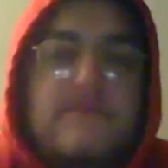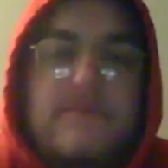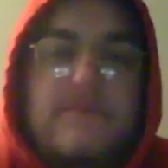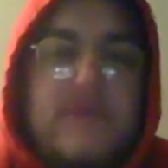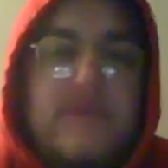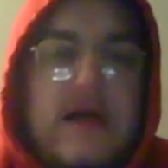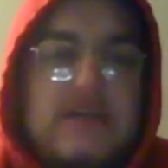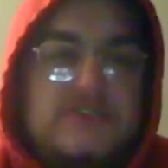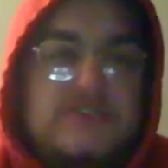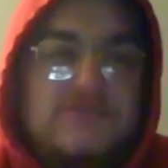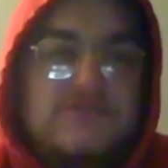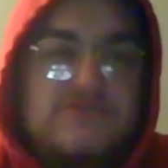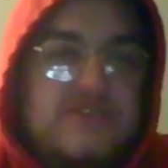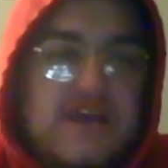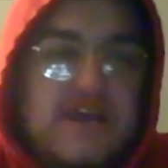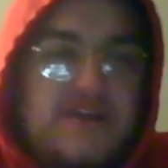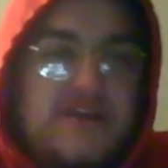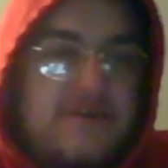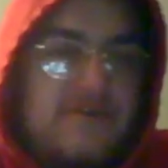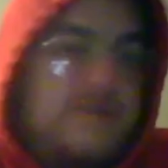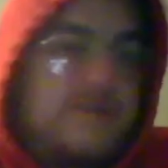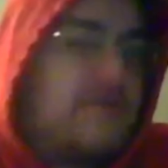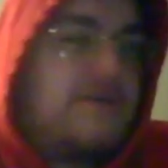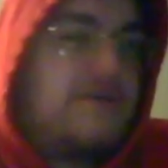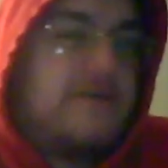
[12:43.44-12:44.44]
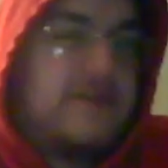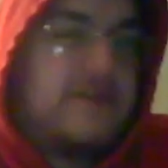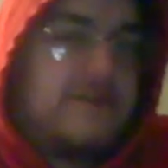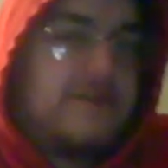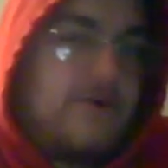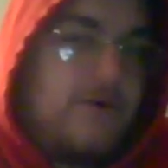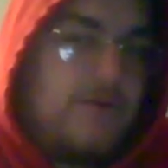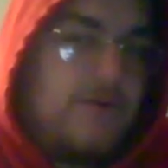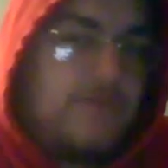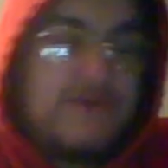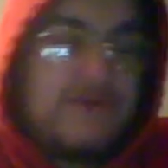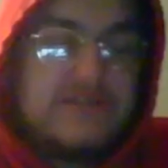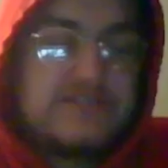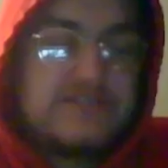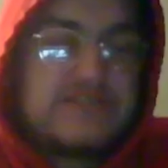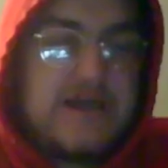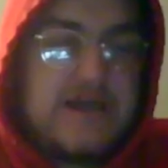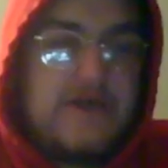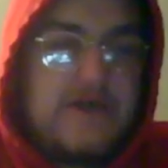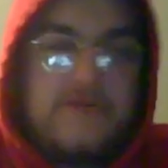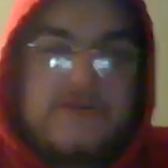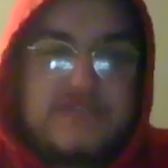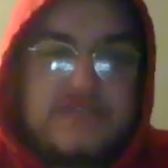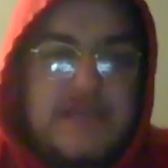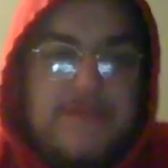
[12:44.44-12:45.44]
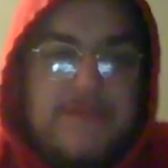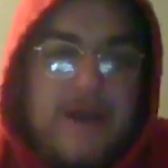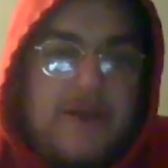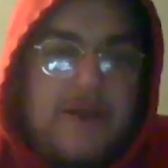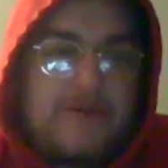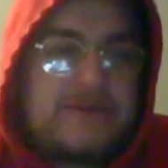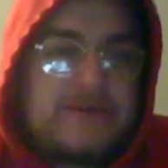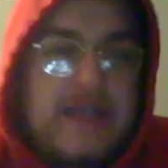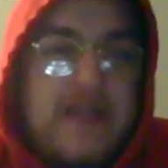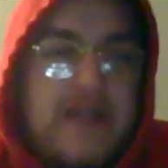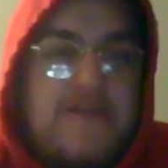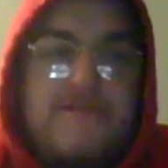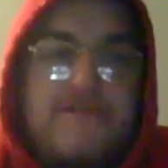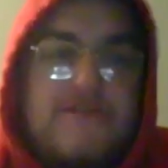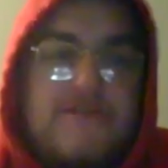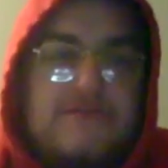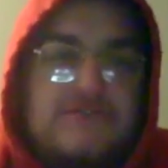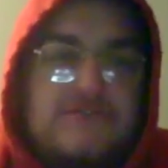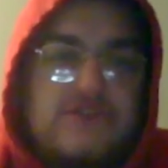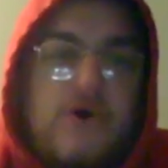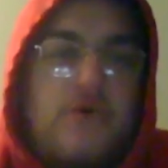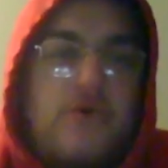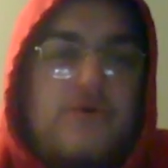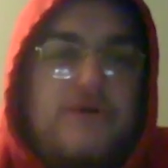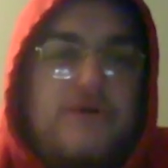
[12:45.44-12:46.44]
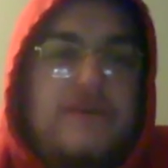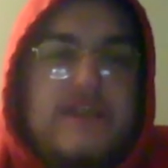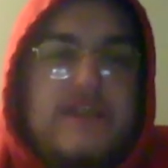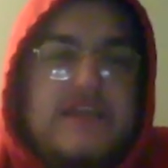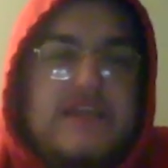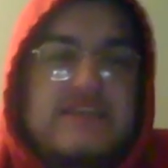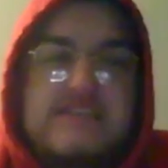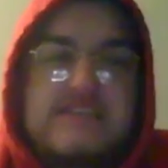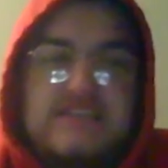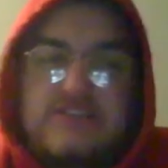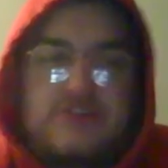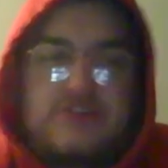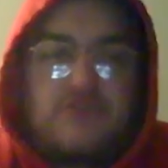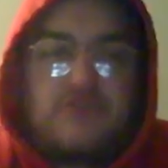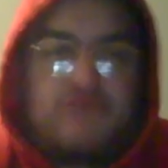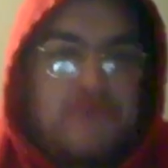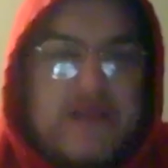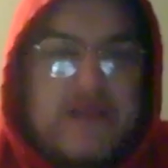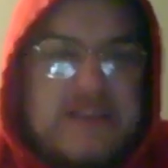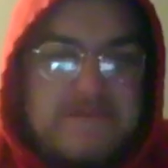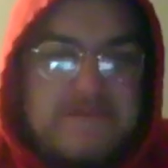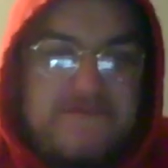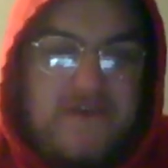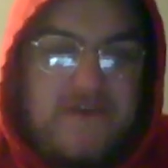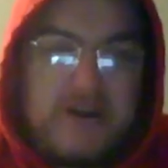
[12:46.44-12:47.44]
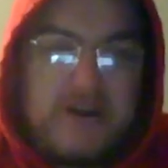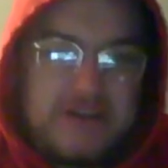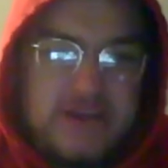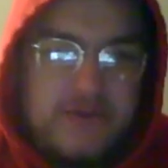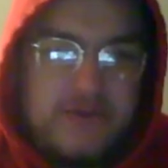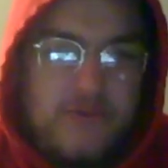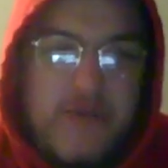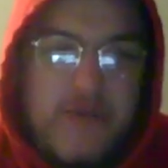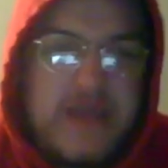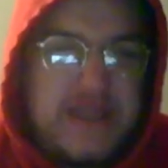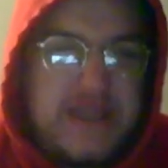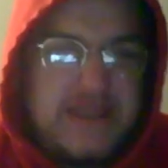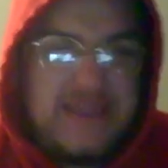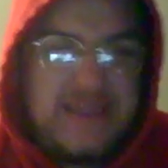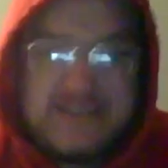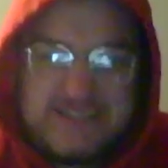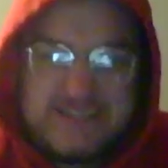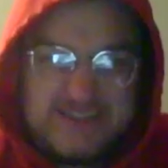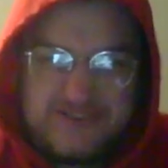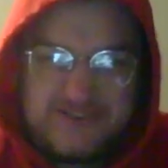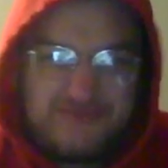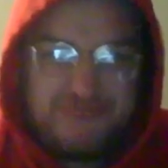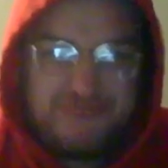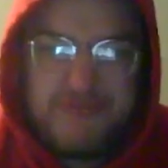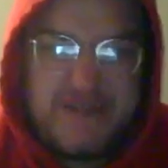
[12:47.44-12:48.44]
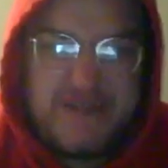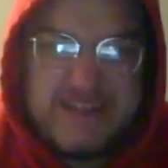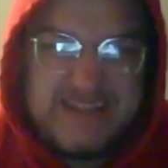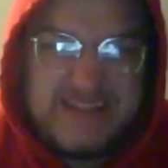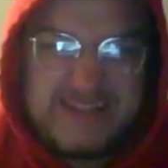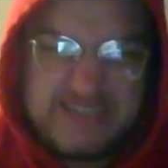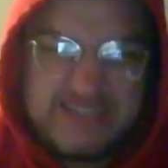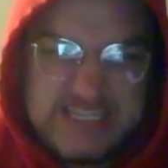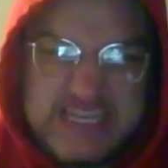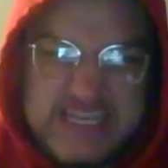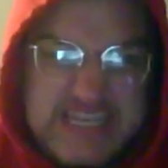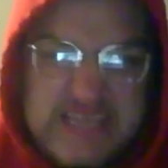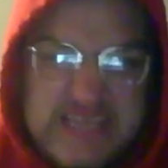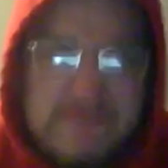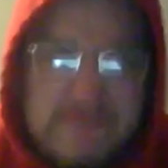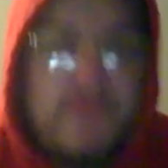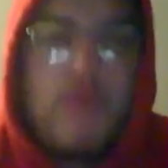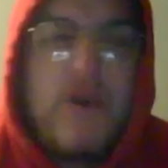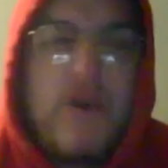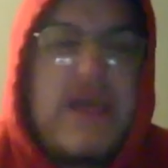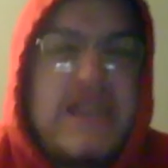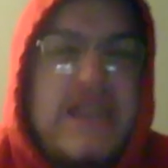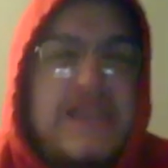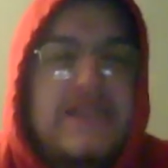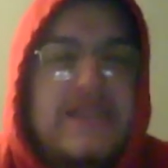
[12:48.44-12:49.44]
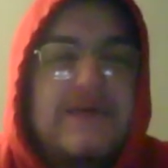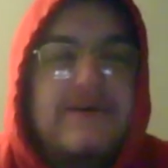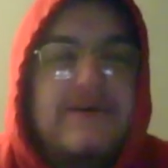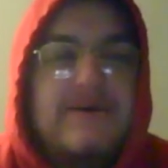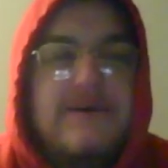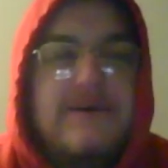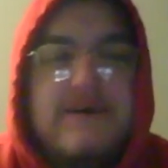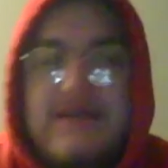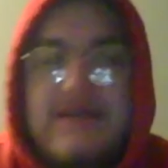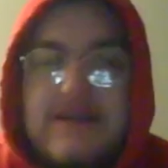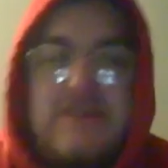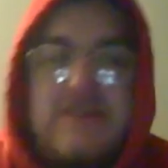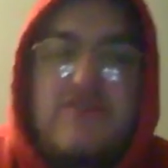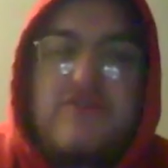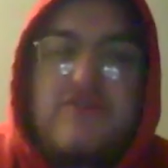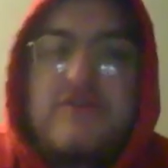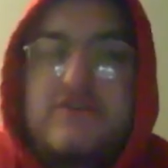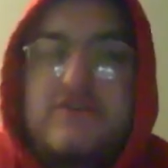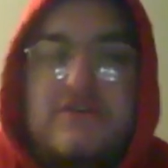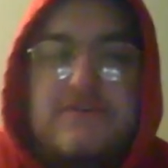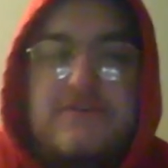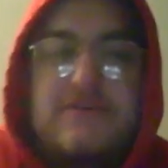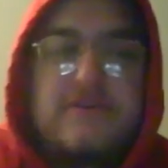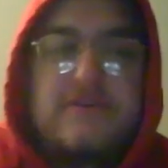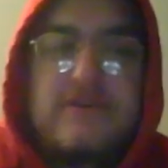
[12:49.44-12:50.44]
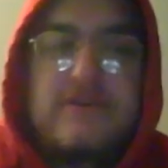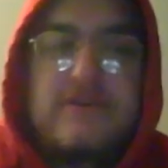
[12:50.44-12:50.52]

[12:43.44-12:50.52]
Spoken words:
as you said earlier, like all the wins count the same. I don't care if it was the Oakland A's. That's a great fucking win. That's a great team win. You know, they clearly